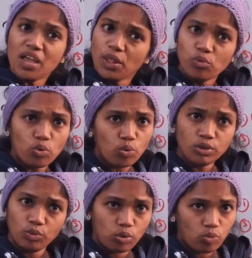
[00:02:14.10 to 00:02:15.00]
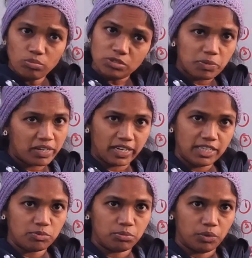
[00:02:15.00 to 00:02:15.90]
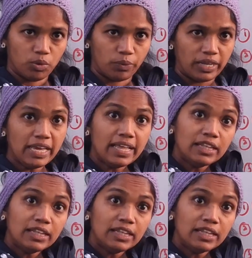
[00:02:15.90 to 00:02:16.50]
the ovum is being released from the ovary.